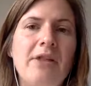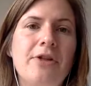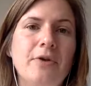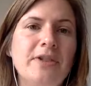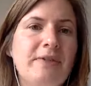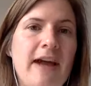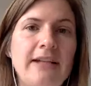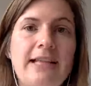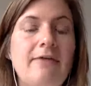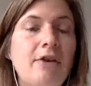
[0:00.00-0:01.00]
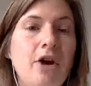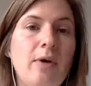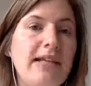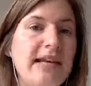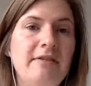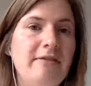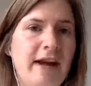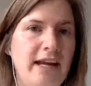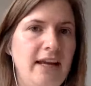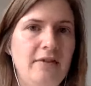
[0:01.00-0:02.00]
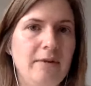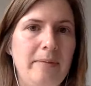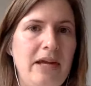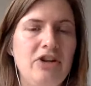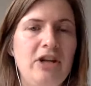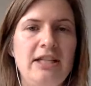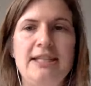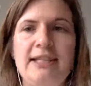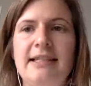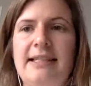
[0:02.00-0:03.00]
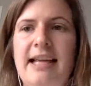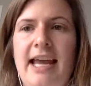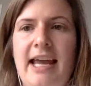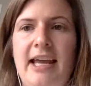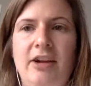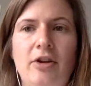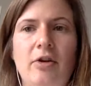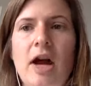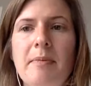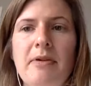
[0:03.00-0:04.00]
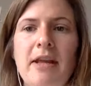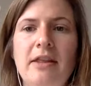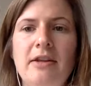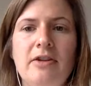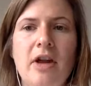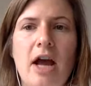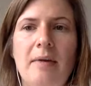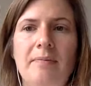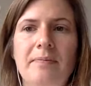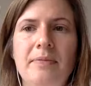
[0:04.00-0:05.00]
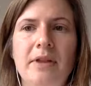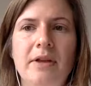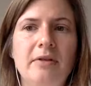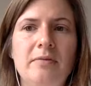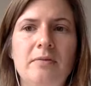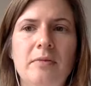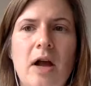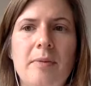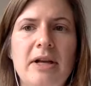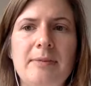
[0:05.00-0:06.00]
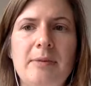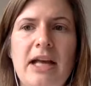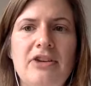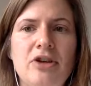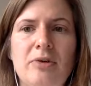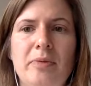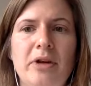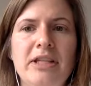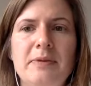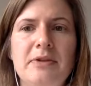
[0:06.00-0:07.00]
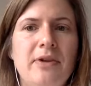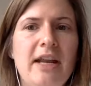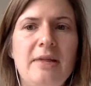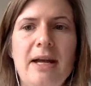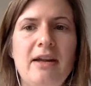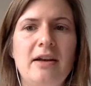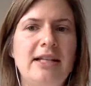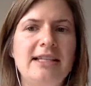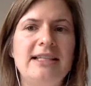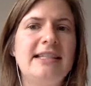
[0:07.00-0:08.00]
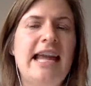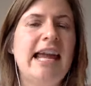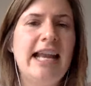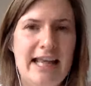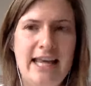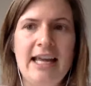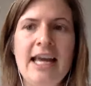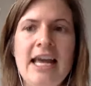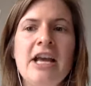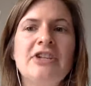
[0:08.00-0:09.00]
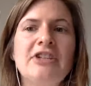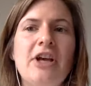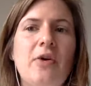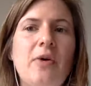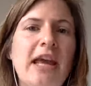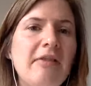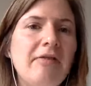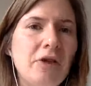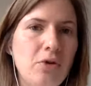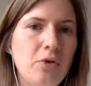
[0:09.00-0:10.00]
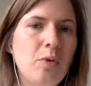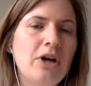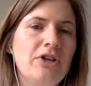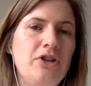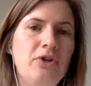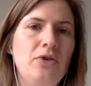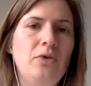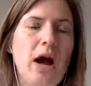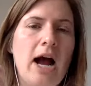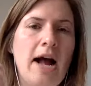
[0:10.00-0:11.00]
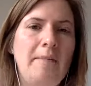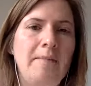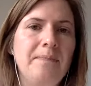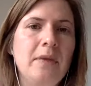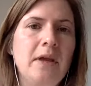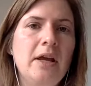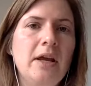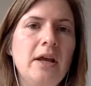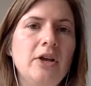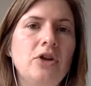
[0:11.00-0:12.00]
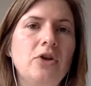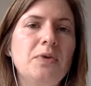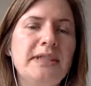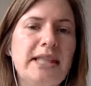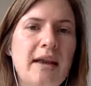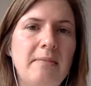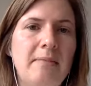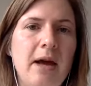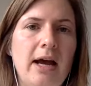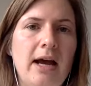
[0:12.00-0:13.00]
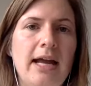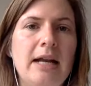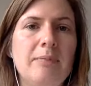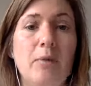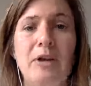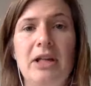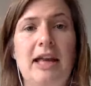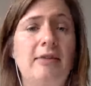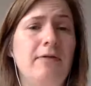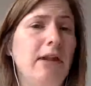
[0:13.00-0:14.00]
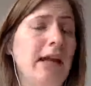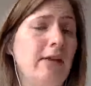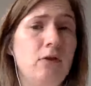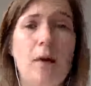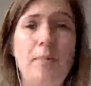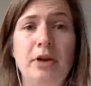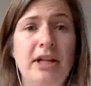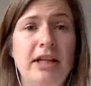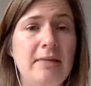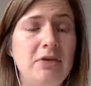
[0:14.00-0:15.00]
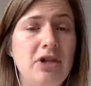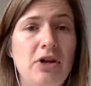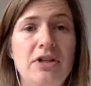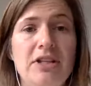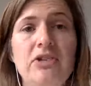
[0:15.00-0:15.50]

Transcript: those files have no identifying information. It doesn't say, copyright the Comprehensible Classroom, or this was created by it doesn't say anything. So if you were to use them inappropriate, like if you uploaded them to your